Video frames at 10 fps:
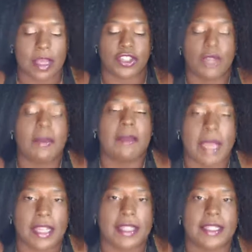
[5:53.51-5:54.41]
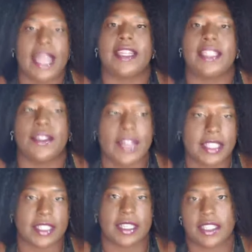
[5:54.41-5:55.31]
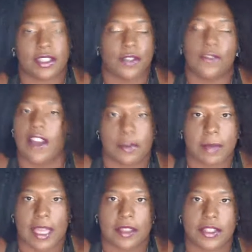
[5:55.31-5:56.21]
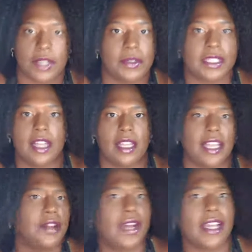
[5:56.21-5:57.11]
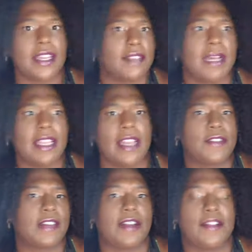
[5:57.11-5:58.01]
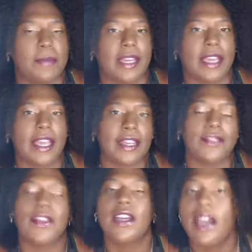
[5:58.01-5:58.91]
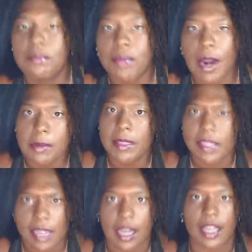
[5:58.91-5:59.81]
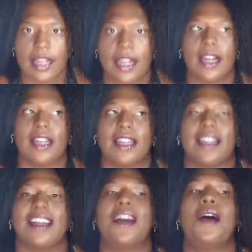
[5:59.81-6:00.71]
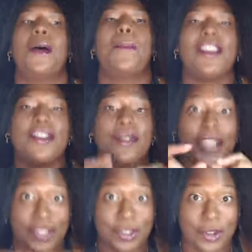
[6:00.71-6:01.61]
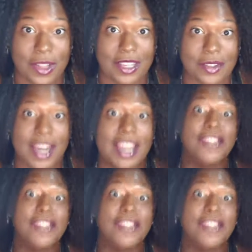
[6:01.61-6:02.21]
As human beings, negativity it's a survival method. So it's not like, oh, I can live my life without ever being negative. Probably not, but you can control it, right?